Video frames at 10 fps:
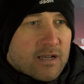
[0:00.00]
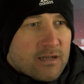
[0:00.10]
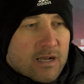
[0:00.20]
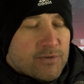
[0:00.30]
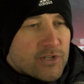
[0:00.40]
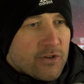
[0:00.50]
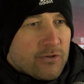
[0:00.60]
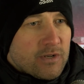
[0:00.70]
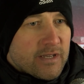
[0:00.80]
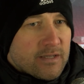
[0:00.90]

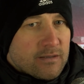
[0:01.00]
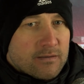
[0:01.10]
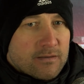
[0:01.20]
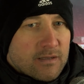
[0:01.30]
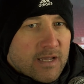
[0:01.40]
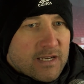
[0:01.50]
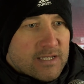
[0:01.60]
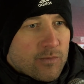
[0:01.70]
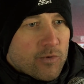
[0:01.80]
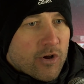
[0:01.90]
Absolutely, and hey,
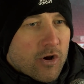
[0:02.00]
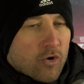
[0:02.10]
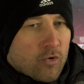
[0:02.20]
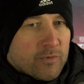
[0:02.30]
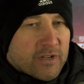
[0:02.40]
listen, we're at home,